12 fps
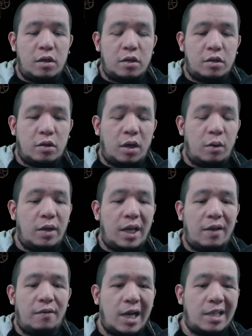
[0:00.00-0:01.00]
so I will
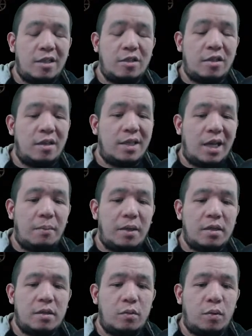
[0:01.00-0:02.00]
have additional damage